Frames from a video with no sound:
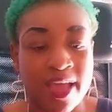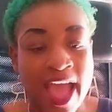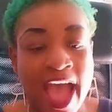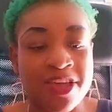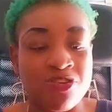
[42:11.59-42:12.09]

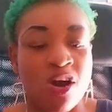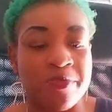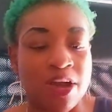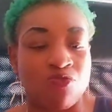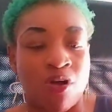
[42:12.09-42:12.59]
How you gonna
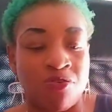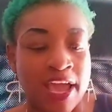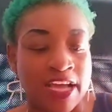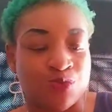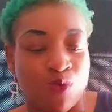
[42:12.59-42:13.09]
be a grown
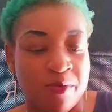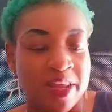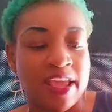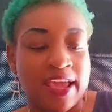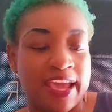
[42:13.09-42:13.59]
ass
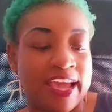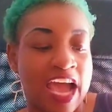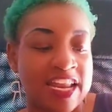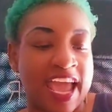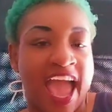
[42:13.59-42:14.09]
woman and
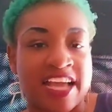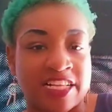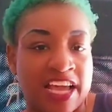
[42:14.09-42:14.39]
got to act